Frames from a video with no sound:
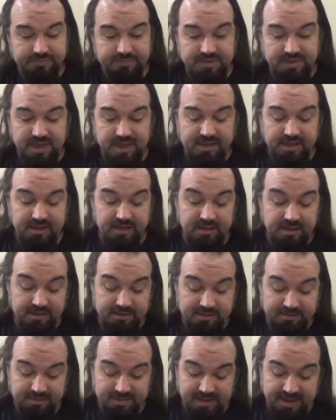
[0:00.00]
Taking on
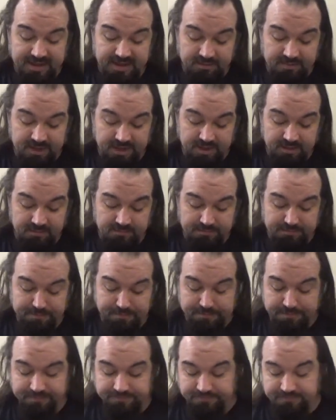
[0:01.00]
some of the Animen,
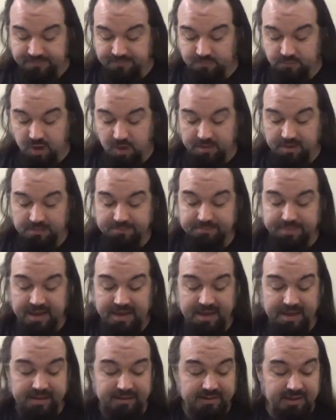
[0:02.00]
robbing a
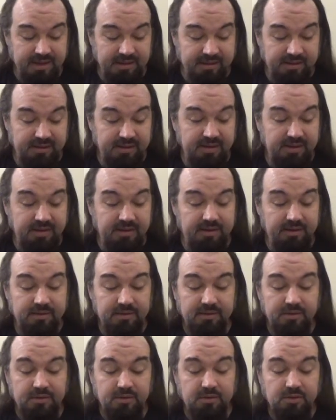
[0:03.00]
bank, taking up,
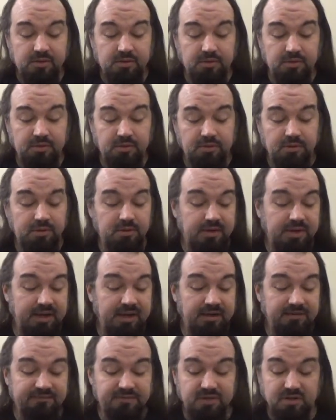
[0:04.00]
or
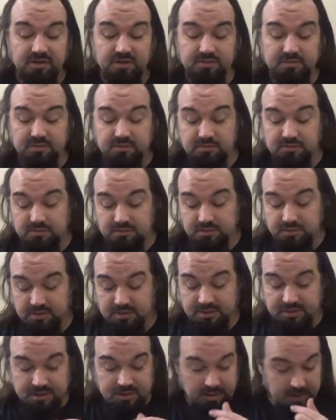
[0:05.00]
getting involved,
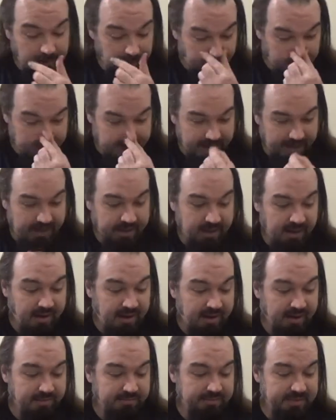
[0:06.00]
or attacking
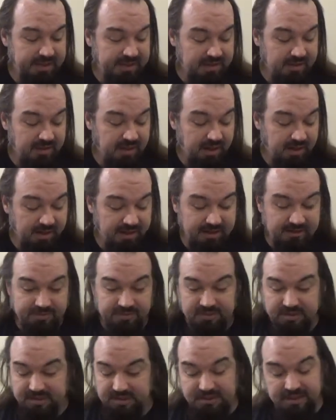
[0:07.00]
a being in a
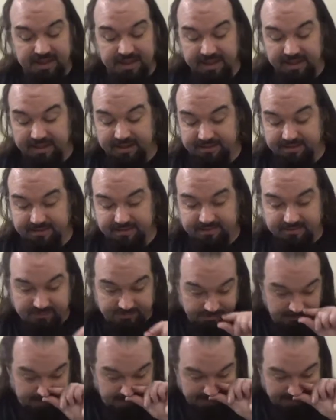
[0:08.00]
hospital. Yeah, it's...